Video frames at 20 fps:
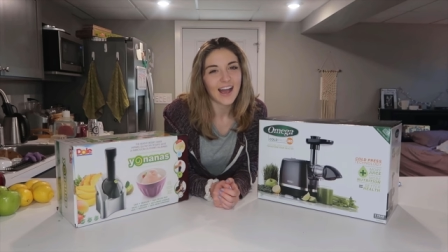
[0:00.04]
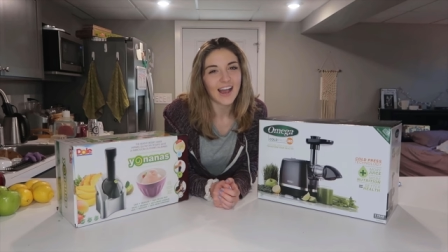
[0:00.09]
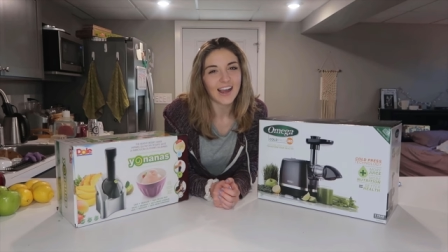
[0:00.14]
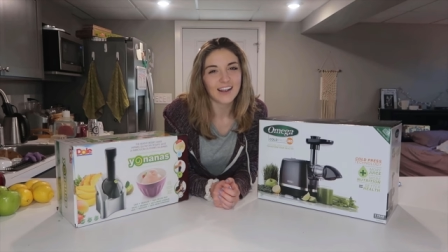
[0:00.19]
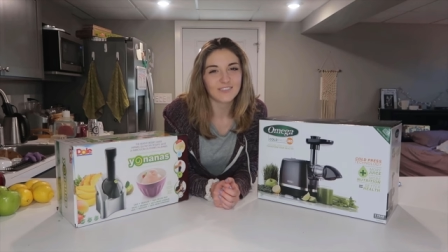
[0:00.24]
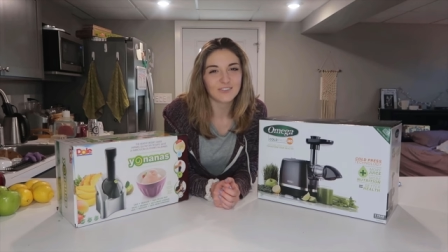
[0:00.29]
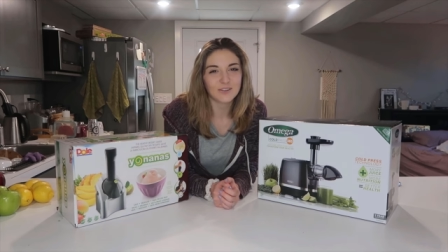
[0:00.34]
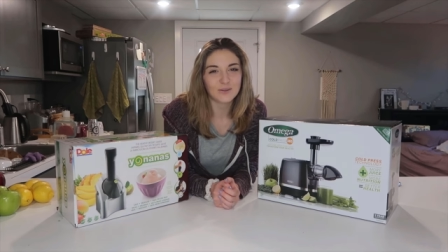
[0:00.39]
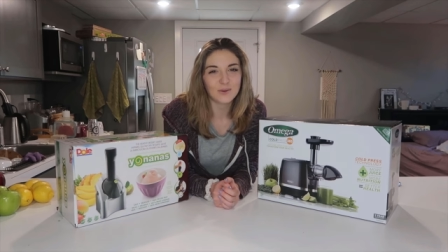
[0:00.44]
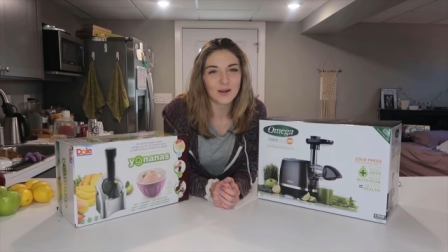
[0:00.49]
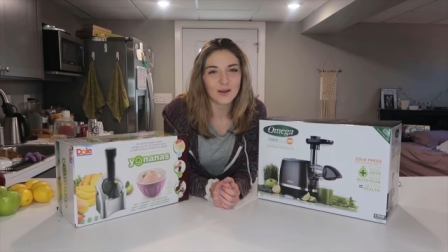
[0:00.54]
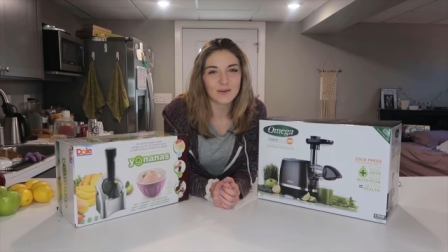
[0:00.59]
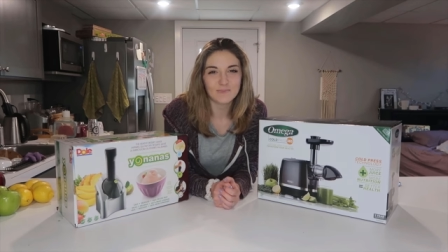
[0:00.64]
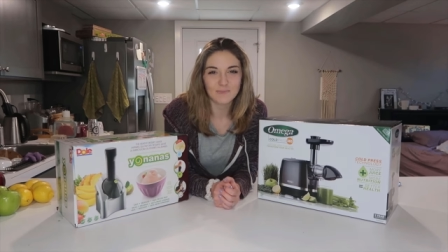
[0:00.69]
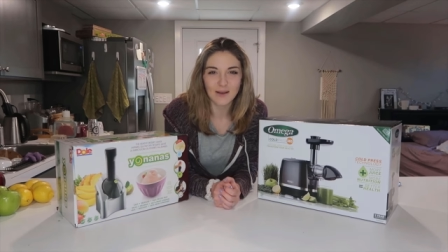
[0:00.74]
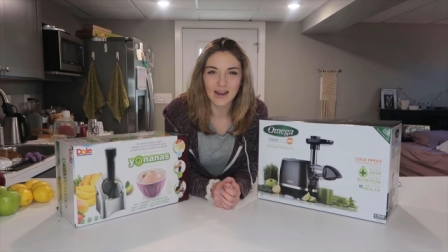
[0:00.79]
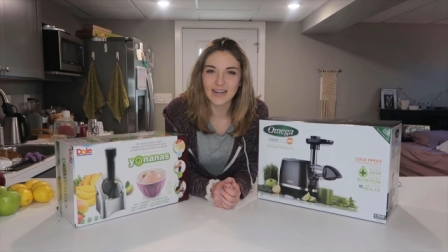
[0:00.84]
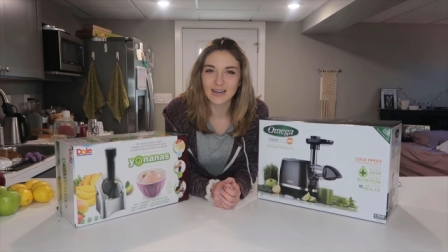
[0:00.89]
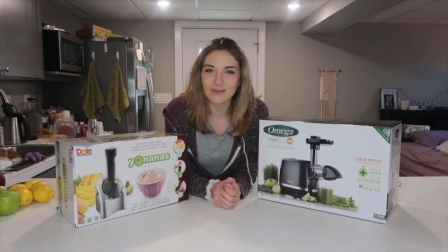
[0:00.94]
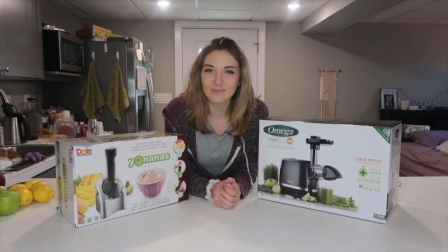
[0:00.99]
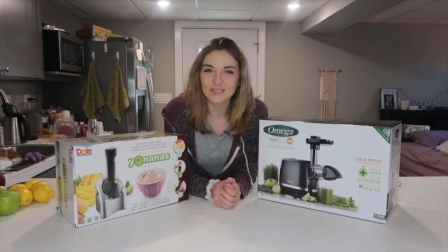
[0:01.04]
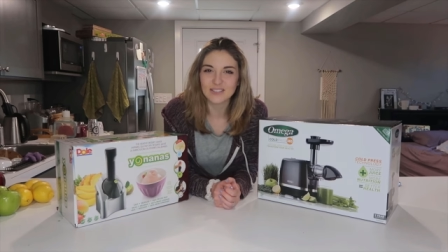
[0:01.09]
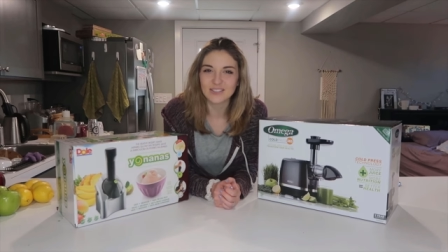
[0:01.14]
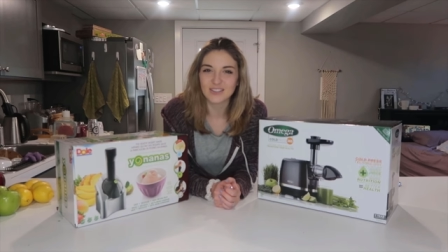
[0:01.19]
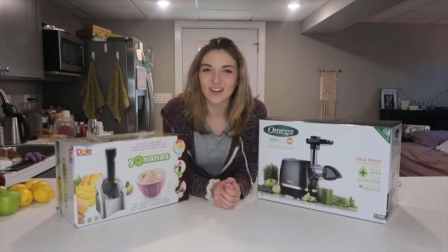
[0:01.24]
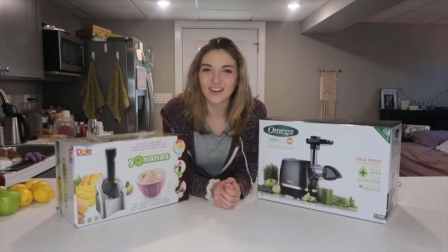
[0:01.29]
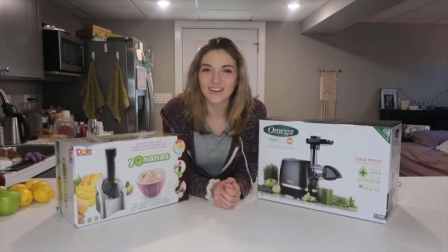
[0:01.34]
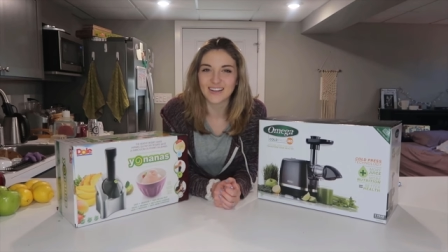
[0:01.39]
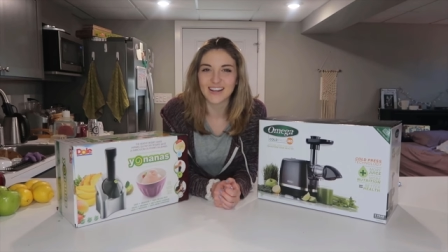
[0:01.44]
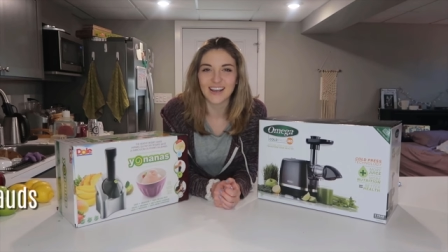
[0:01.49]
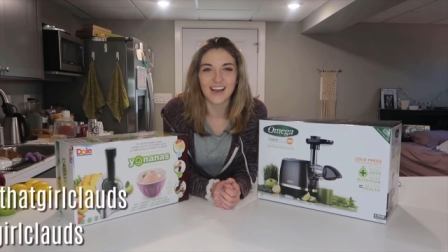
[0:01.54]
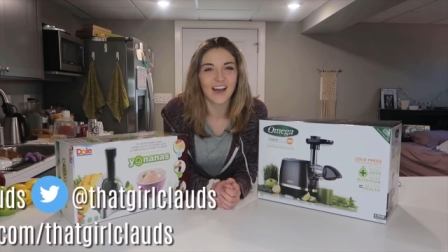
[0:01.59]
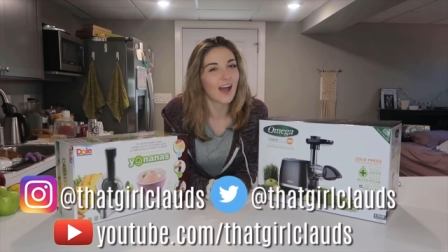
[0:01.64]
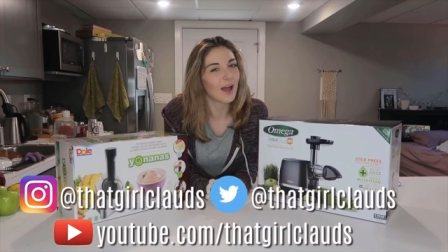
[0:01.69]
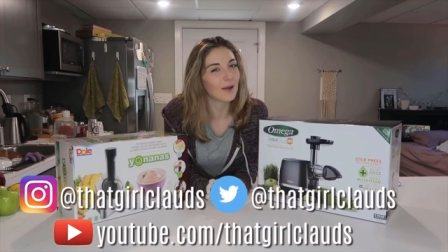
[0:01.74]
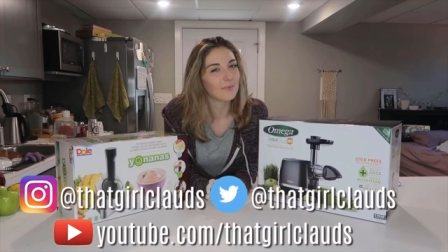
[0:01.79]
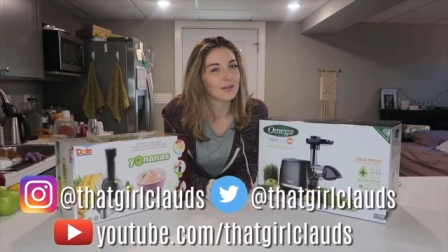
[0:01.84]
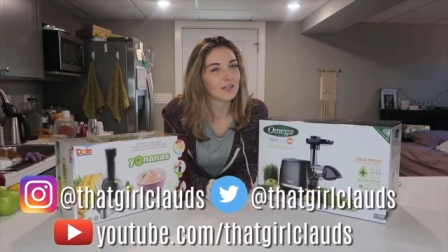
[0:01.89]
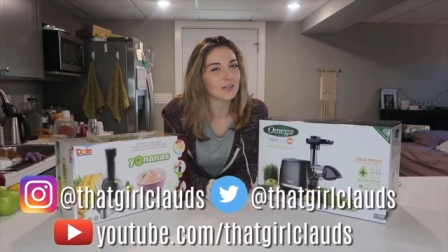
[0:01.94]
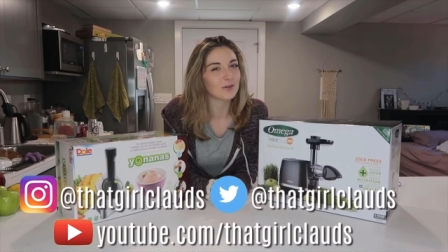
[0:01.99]
Hi everyone, my name is Claudia.
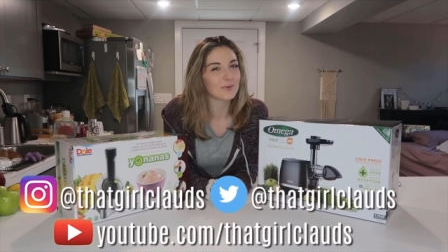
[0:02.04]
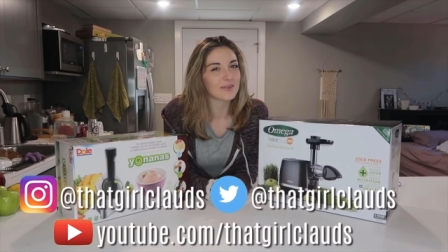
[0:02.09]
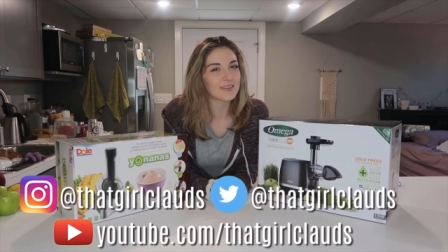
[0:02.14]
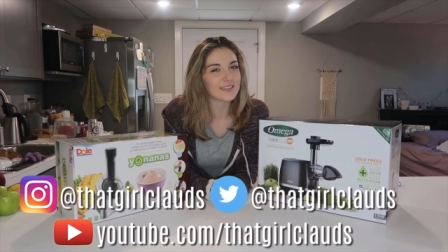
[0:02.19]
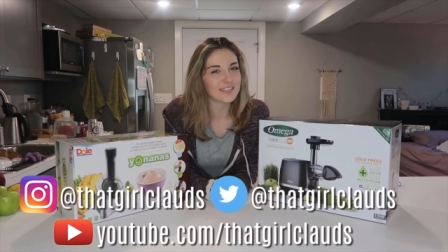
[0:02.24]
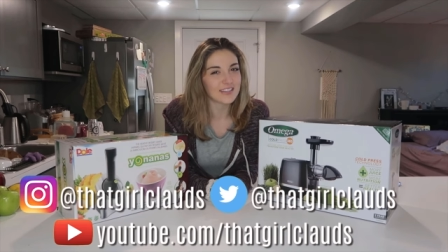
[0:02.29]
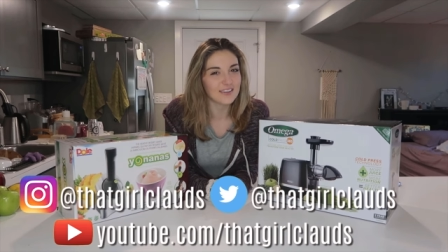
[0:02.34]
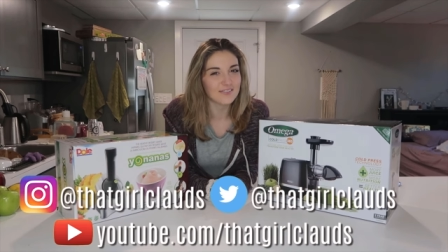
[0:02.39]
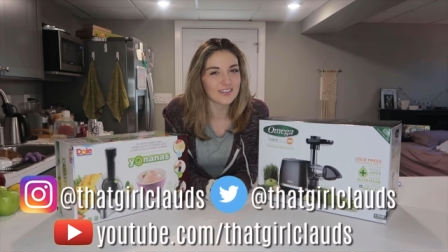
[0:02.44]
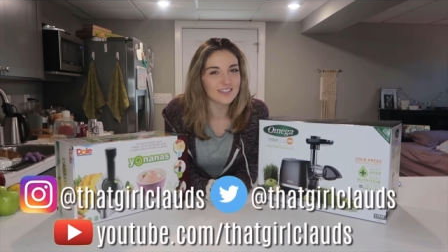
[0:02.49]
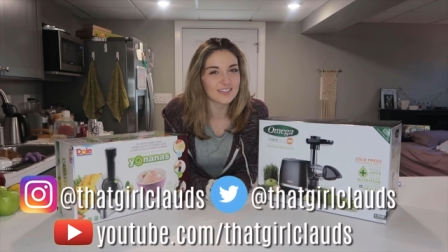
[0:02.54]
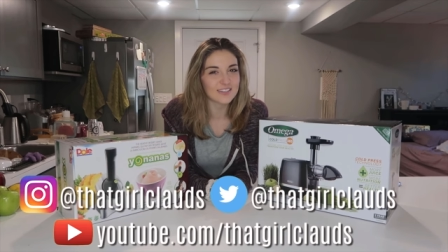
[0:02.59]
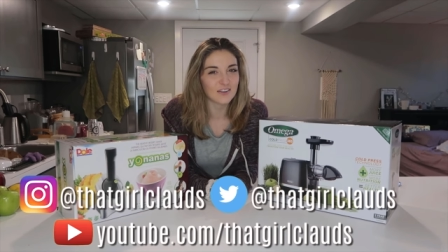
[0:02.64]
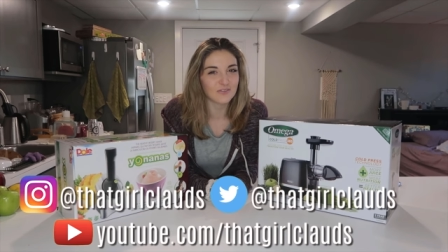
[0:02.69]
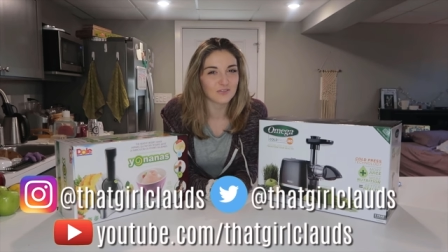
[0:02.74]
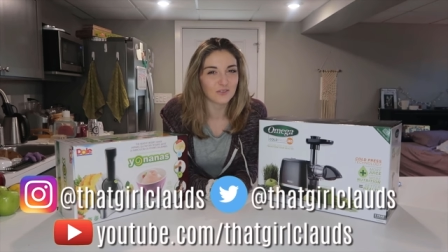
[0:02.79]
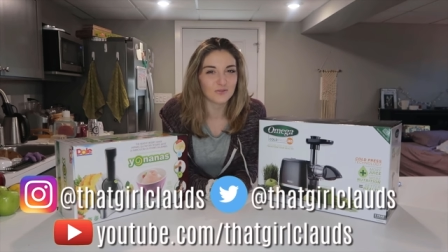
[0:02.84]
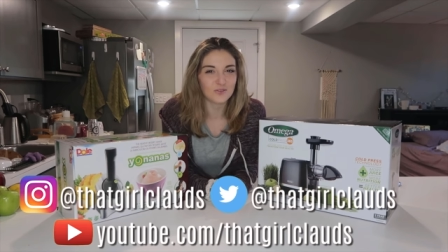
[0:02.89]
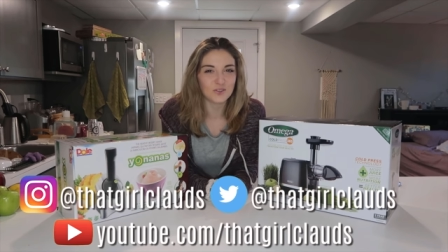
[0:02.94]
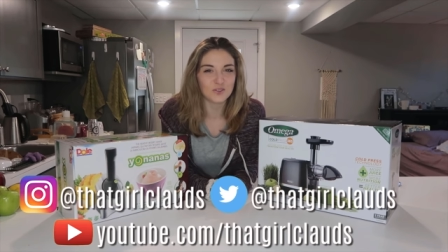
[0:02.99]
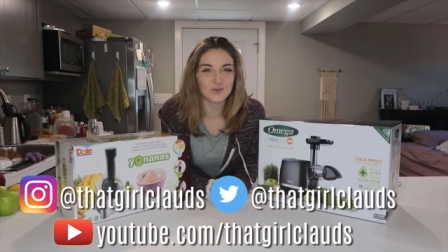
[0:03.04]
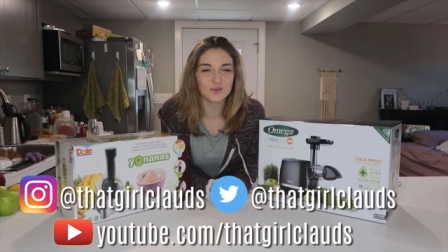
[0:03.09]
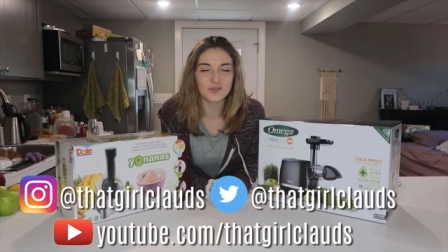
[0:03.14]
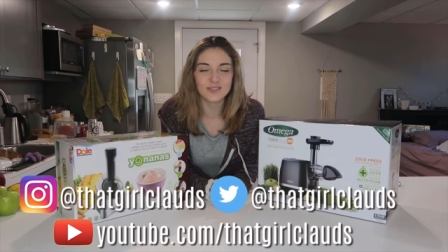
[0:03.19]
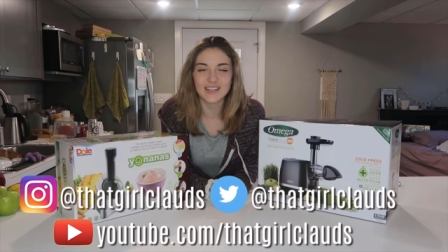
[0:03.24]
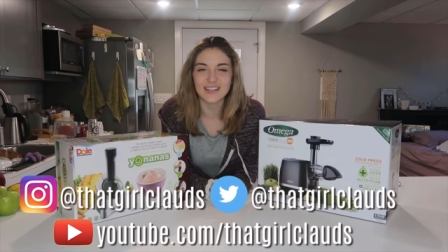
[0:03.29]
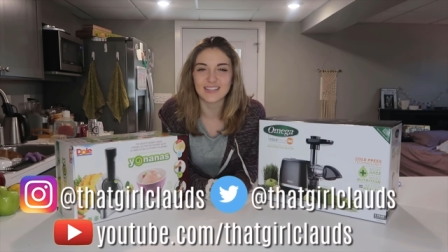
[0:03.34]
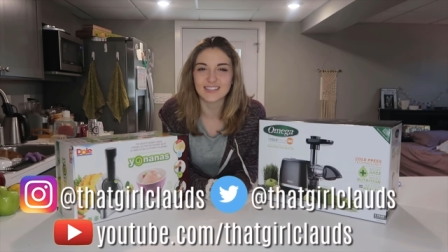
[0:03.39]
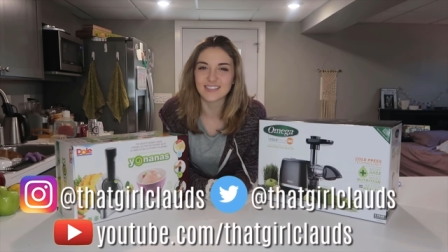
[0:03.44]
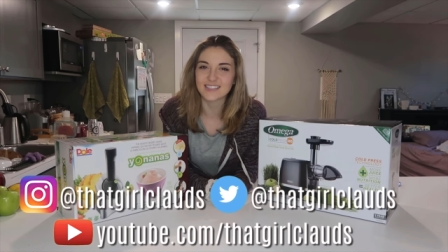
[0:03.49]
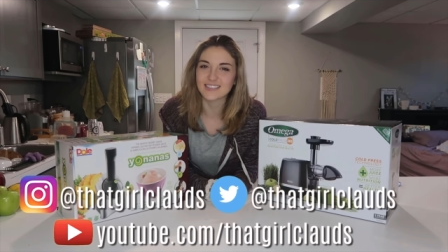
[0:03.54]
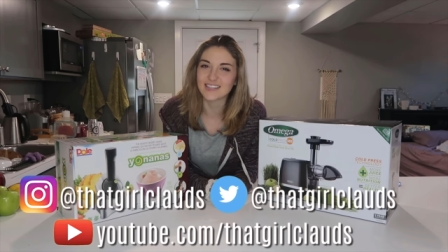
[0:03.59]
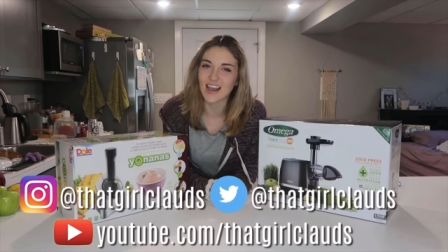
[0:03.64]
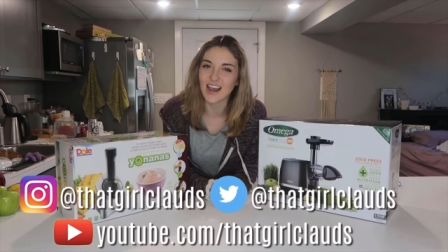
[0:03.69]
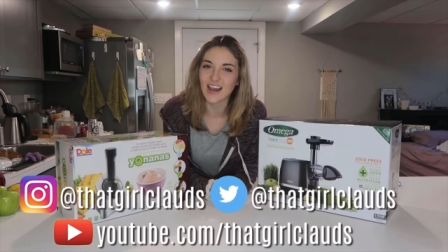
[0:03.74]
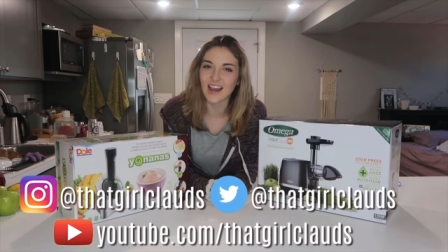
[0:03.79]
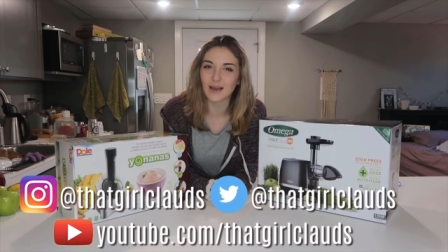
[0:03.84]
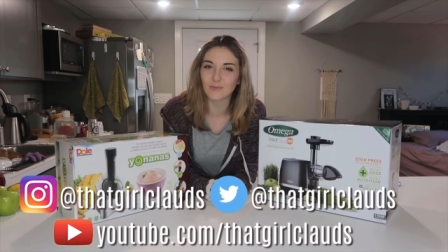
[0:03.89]
I'm here with TV Stuff Reviews and today